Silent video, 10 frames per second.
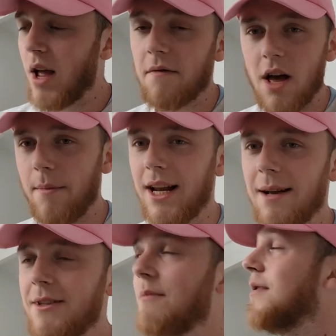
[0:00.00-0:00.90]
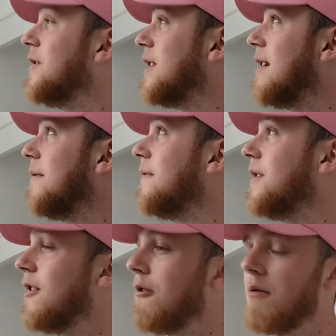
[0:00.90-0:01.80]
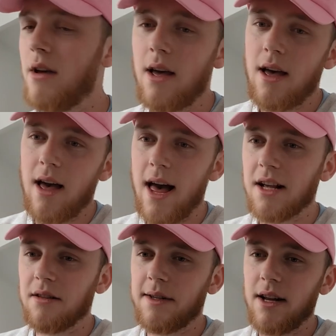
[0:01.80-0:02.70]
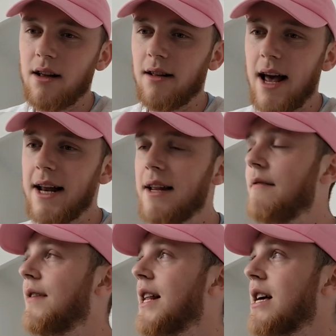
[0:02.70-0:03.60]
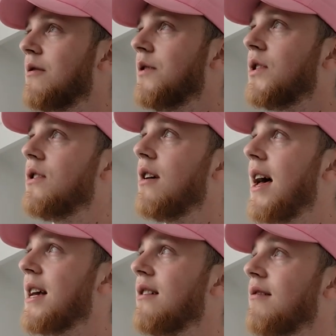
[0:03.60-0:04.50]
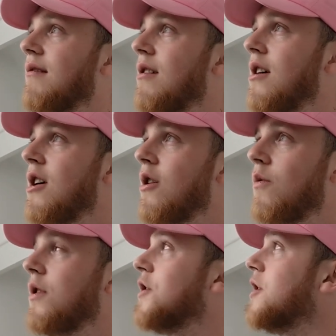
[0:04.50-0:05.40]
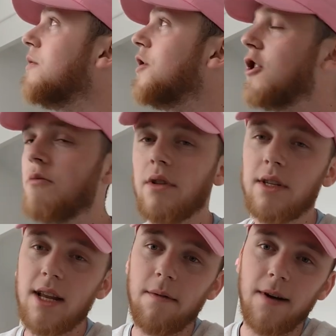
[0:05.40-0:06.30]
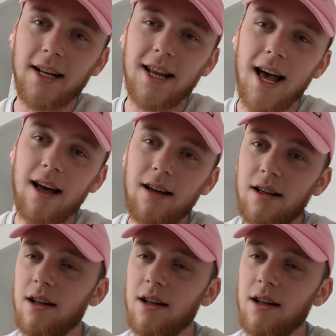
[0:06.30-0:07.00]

I've got my laptop and stuff, so I can still edit videos, I can watch YouTube and stuff like that.